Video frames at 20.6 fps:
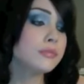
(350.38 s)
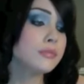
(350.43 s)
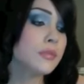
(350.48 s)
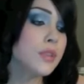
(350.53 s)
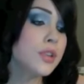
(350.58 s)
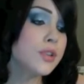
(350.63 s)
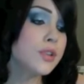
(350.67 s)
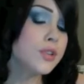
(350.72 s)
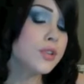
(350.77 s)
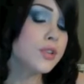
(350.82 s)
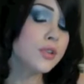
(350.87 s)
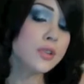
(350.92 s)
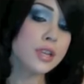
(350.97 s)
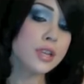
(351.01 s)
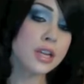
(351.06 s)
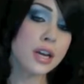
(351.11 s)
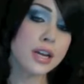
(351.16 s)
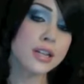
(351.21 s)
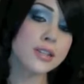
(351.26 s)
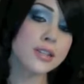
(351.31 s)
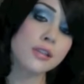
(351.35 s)
usually
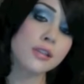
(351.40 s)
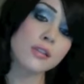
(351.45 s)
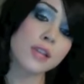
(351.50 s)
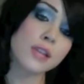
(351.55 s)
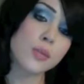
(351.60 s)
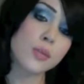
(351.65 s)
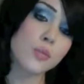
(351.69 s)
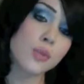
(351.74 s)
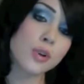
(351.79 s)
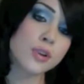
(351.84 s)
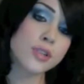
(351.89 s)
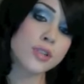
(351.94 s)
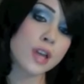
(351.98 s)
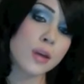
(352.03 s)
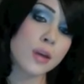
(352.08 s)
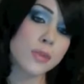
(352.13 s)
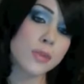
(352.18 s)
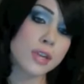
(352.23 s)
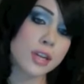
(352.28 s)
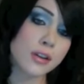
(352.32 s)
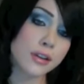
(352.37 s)
guys that are like more
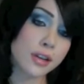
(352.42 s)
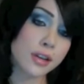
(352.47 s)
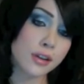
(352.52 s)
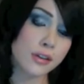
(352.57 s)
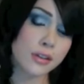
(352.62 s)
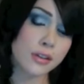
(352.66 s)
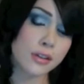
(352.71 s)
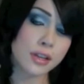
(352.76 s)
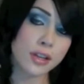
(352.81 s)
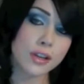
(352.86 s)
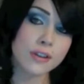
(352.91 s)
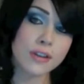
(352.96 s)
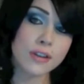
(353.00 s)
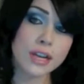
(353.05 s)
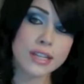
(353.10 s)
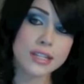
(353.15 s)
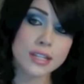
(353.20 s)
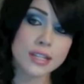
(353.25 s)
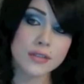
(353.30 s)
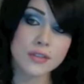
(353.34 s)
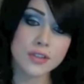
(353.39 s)
domineering or like
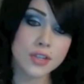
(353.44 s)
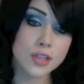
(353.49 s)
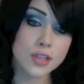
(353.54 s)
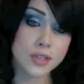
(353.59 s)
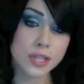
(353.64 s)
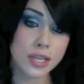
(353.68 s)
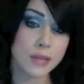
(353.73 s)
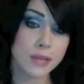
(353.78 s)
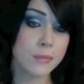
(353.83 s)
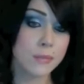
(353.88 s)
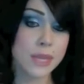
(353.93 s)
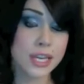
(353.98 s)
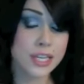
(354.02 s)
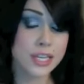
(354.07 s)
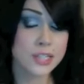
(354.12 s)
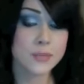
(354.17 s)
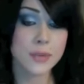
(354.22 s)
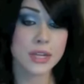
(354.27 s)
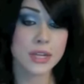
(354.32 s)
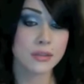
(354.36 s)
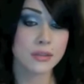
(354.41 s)
aggressive, it just like
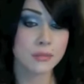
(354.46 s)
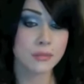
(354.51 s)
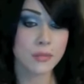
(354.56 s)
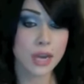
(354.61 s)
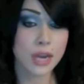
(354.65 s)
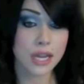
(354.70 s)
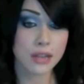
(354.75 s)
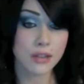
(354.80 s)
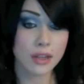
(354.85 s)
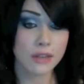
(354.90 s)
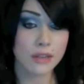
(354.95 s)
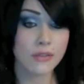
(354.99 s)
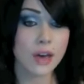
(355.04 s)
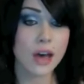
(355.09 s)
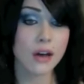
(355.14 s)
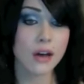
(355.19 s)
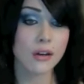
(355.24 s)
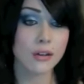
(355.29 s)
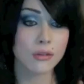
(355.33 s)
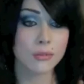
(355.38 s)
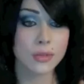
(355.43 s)
makes my life
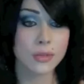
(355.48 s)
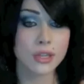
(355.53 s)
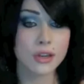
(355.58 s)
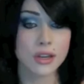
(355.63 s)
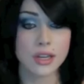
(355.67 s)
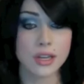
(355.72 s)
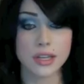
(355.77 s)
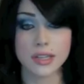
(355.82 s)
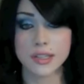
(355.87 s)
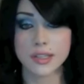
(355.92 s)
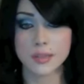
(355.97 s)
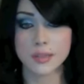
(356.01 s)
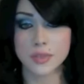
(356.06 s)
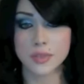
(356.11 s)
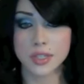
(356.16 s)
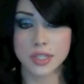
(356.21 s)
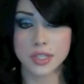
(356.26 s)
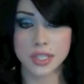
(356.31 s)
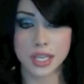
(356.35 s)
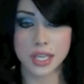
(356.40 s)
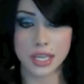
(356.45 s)
hell because I'm
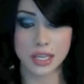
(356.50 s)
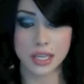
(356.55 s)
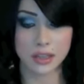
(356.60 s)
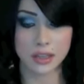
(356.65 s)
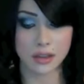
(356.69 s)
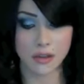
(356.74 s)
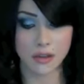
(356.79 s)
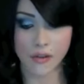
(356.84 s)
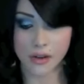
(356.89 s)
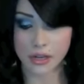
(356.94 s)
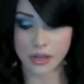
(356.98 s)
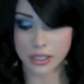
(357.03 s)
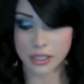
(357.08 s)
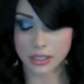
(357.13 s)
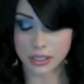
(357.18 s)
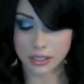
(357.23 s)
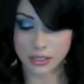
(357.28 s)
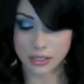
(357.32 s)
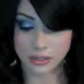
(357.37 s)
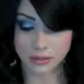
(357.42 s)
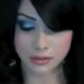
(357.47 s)
just like
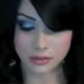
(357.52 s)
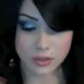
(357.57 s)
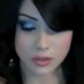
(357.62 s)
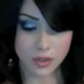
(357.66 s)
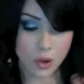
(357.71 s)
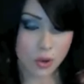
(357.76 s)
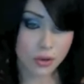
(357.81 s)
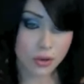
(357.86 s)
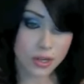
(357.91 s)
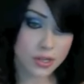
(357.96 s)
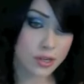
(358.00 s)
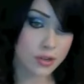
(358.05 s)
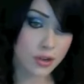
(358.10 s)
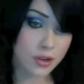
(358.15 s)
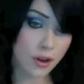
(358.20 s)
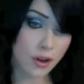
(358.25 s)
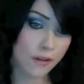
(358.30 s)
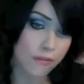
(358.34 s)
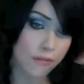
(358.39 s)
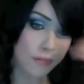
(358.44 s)
totally turned off